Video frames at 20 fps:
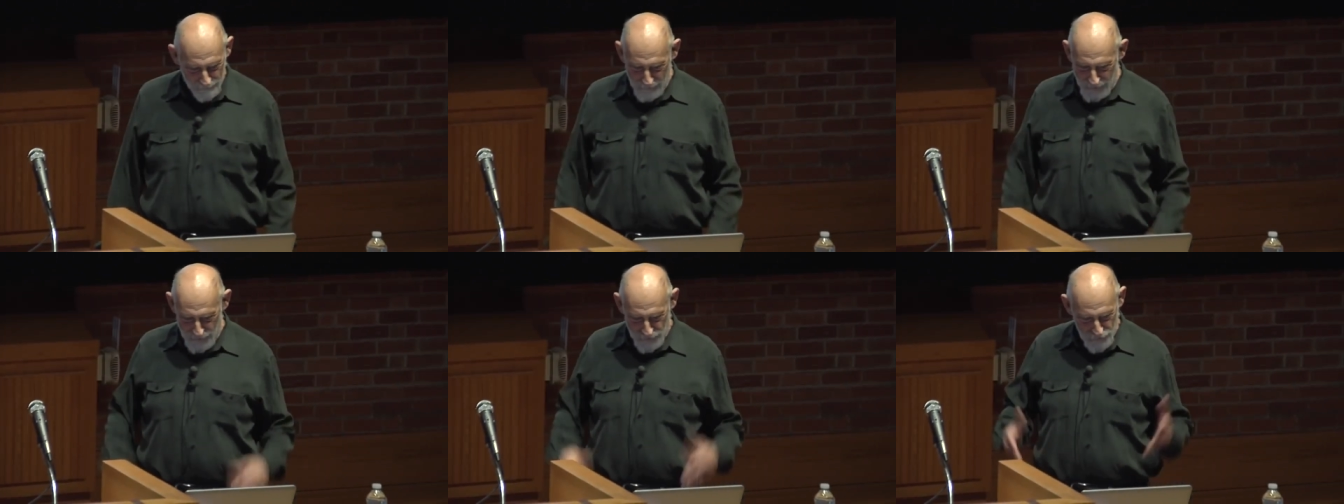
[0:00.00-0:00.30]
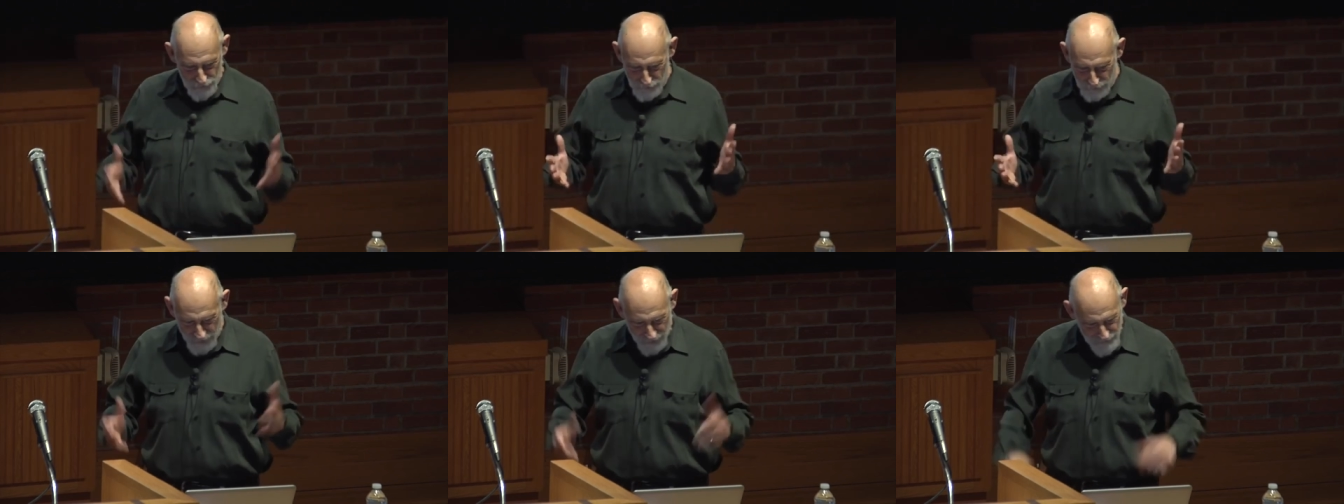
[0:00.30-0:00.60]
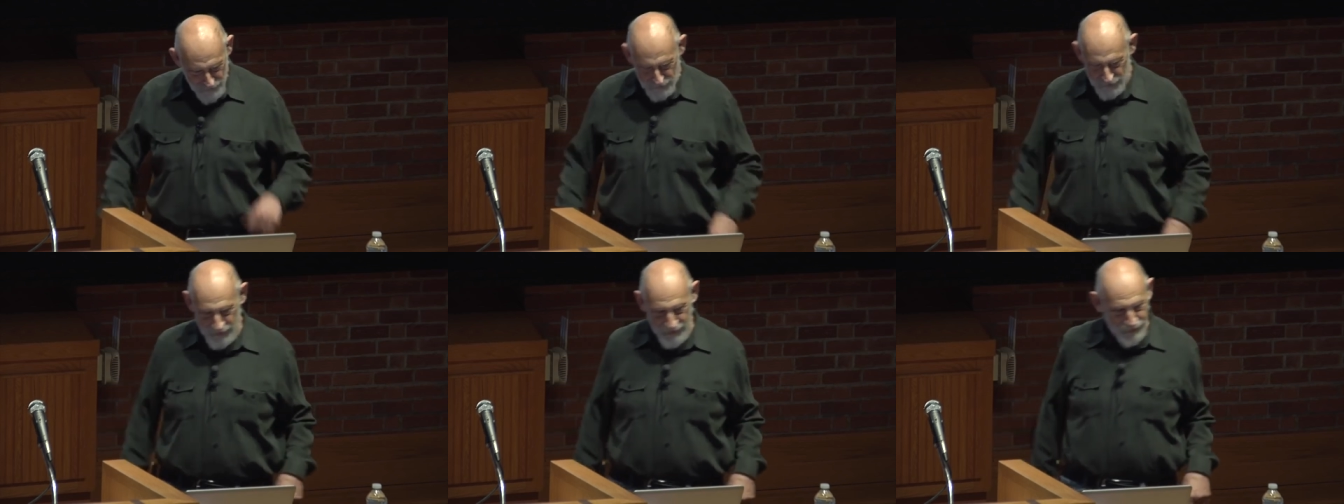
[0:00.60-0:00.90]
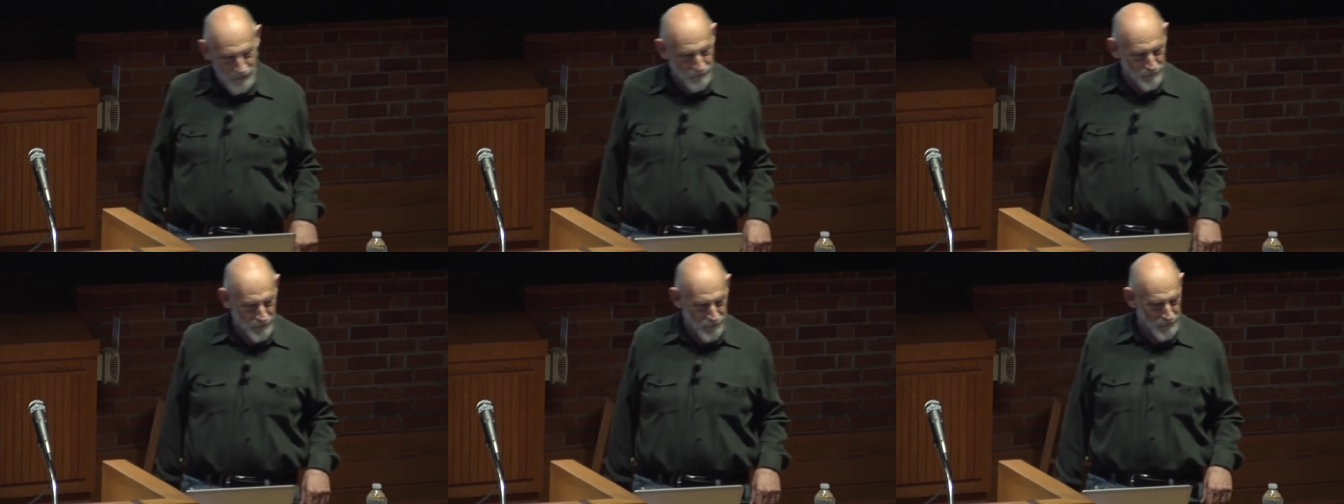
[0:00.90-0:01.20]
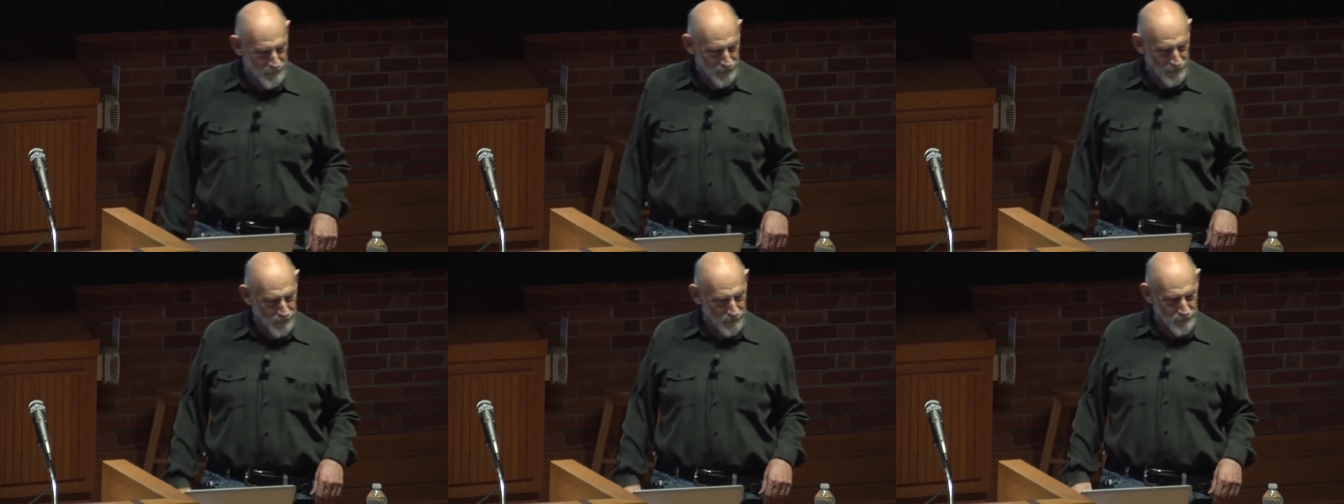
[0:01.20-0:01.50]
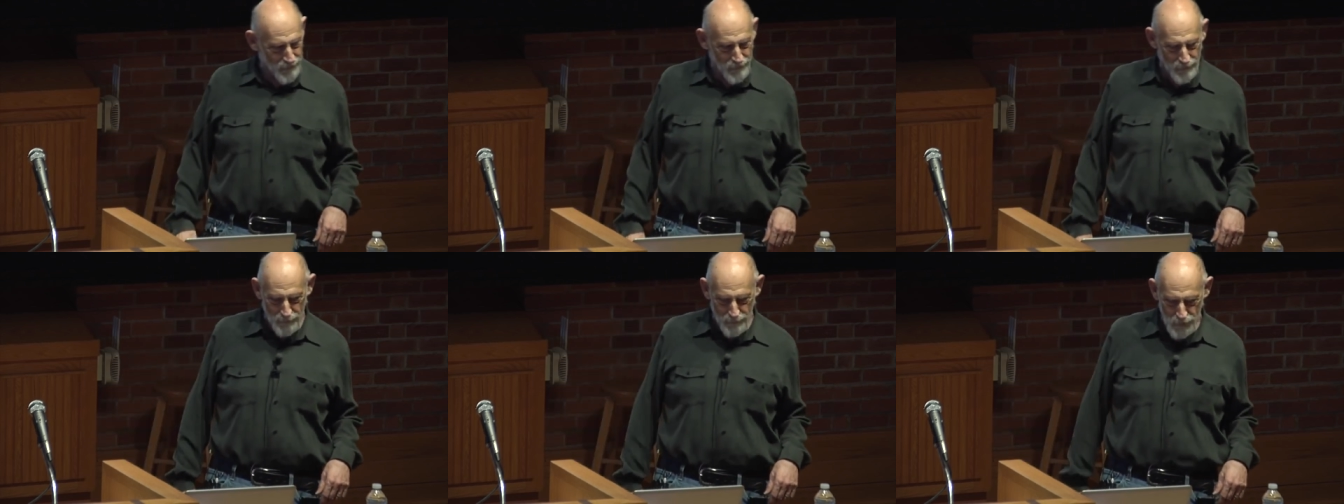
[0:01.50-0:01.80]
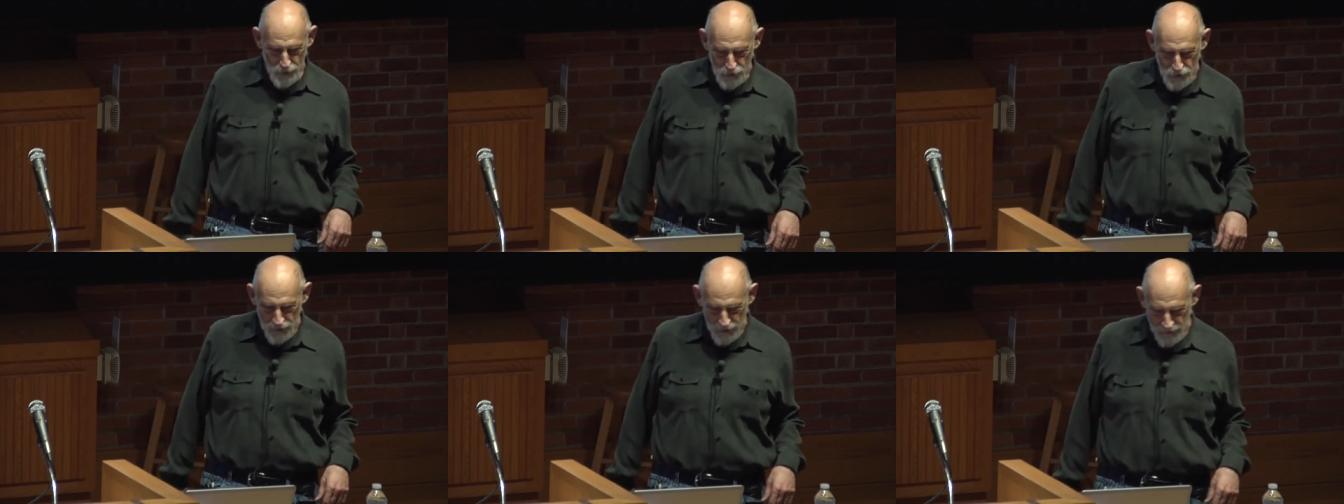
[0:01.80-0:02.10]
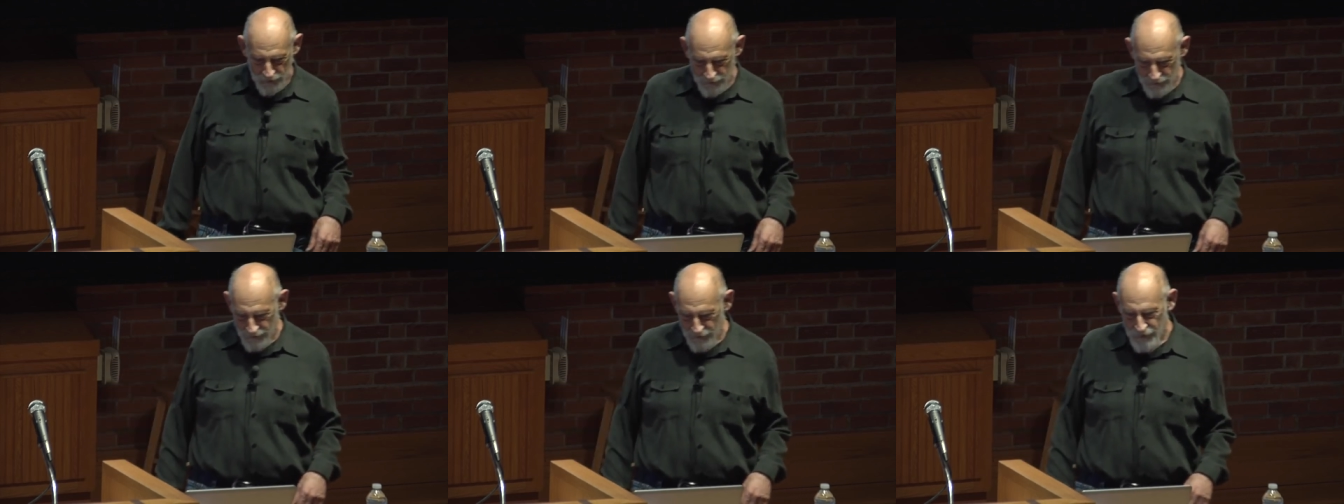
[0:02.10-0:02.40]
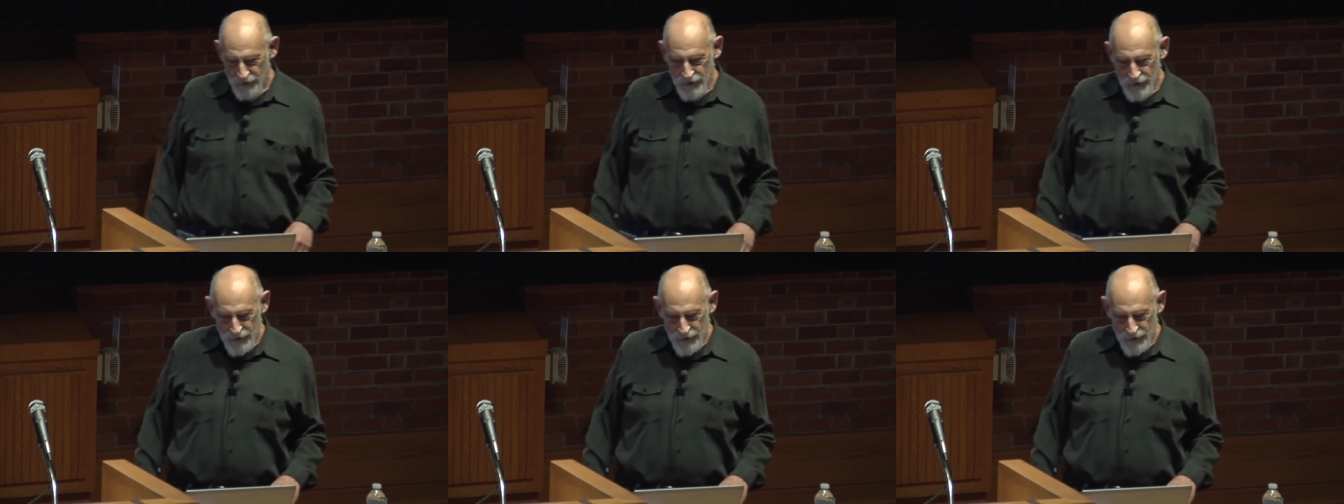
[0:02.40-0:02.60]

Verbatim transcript: monstrosity of a, of a machine.